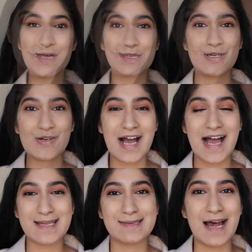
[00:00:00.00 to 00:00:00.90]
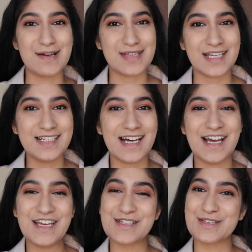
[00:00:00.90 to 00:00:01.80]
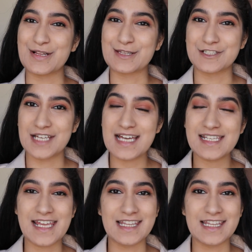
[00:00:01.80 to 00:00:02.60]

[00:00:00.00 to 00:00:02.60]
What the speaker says: So guys, our second eye is also done,